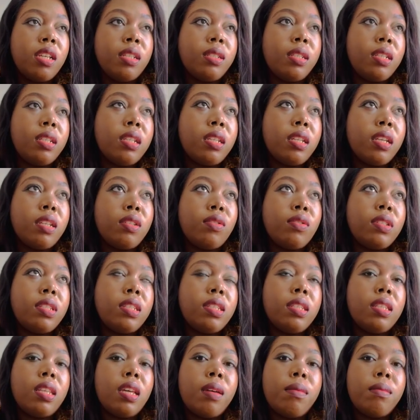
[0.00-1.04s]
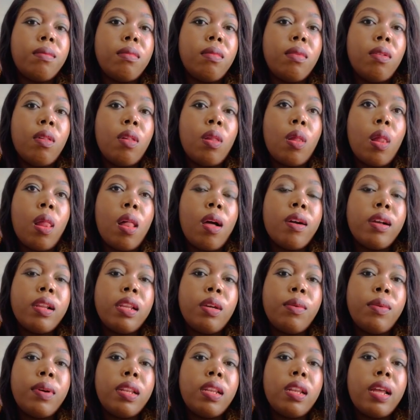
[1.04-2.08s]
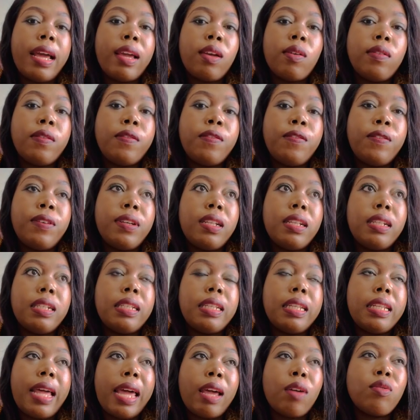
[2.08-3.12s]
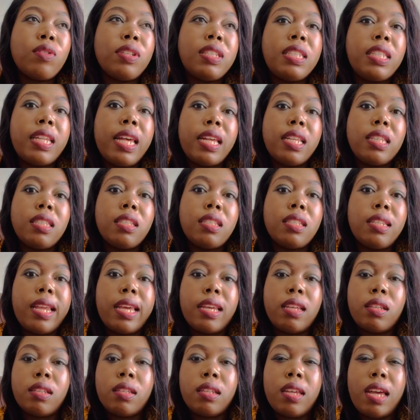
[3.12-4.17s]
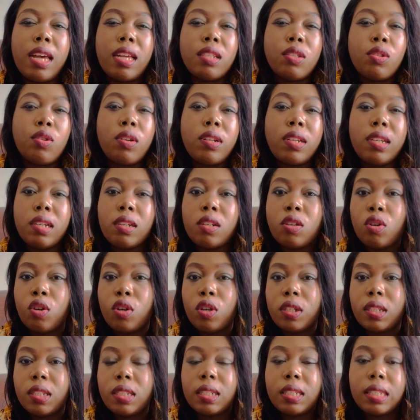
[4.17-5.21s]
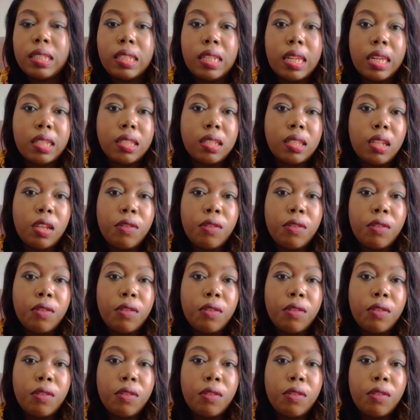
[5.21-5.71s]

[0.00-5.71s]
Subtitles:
Didn't get to see them. Only when I could sense, like, guys, don't ignore your sixth sense.